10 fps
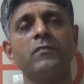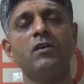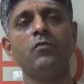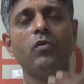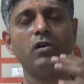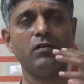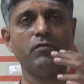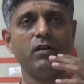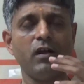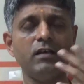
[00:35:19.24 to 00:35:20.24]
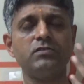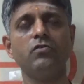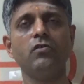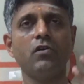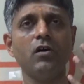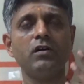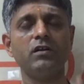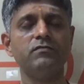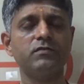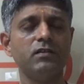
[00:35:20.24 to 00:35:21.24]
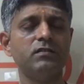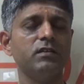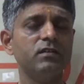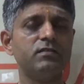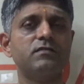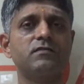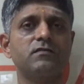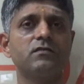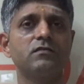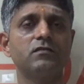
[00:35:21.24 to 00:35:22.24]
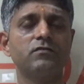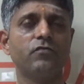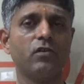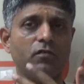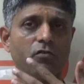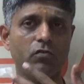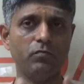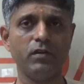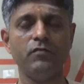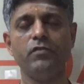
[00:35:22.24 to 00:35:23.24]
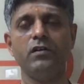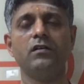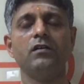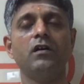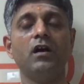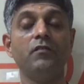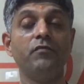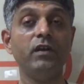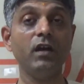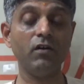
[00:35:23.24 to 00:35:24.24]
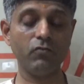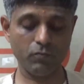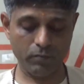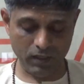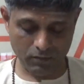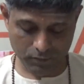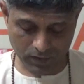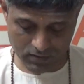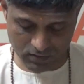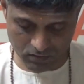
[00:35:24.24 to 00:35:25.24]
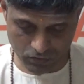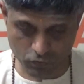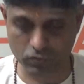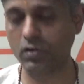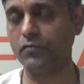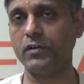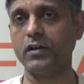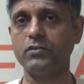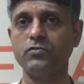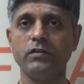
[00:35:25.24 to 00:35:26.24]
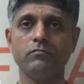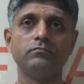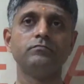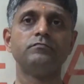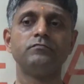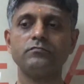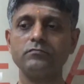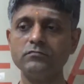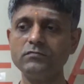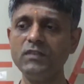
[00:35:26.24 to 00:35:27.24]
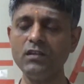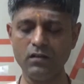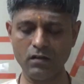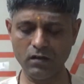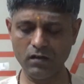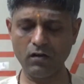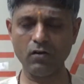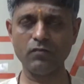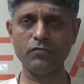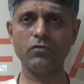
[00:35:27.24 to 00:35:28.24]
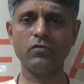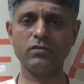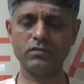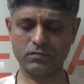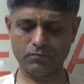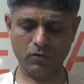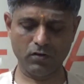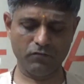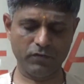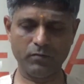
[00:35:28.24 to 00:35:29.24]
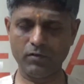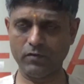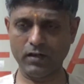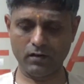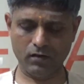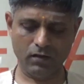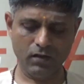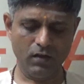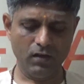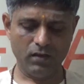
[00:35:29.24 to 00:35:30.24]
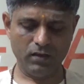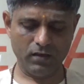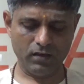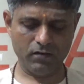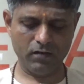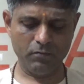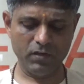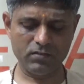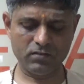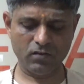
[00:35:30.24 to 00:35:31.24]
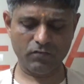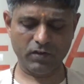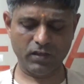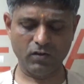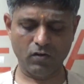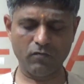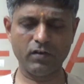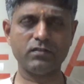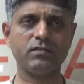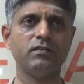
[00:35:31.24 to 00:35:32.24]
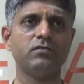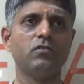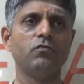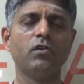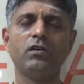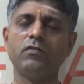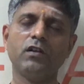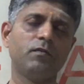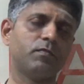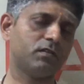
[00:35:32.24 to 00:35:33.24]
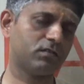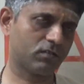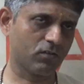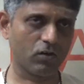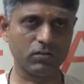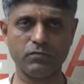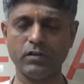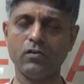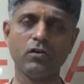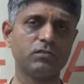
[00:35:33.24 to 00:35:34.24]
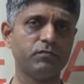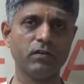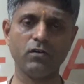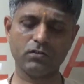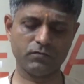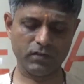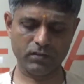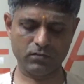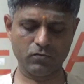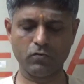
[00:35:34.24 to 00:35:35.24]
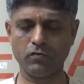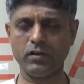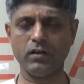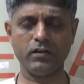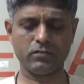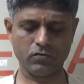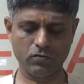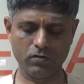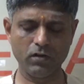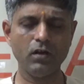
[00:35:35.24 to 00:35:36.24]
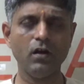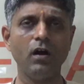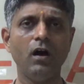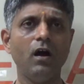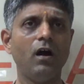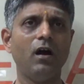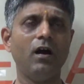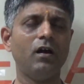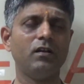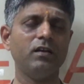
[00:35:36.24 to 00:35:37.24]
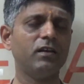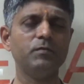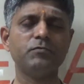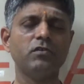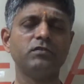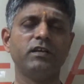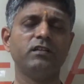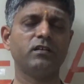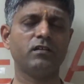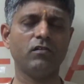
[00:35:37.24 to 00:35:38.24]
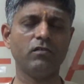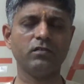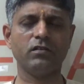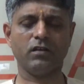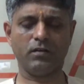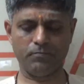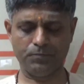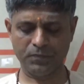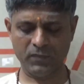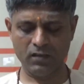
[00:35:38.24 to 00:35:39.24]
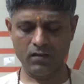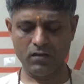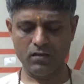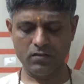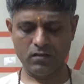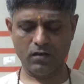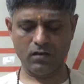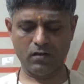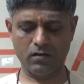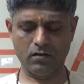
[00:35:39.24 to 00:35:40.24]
whatever as though God gives us is for our own benefit, and we have to make best use of it actually. All of you know this small fable where a minister of a king always says, whatever happens, it's God's will, God's will, God's will, it is good only like it's good. And he keeps on saying that all the time. And